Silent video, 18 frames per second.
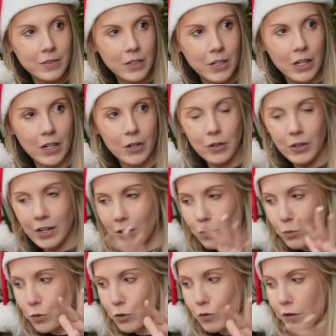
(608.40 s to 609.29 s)
You know, you need
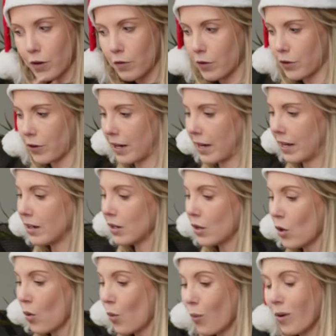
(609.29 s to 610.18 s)
a roof over your head.
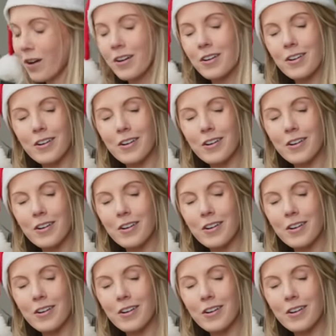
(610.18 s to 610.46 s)
One could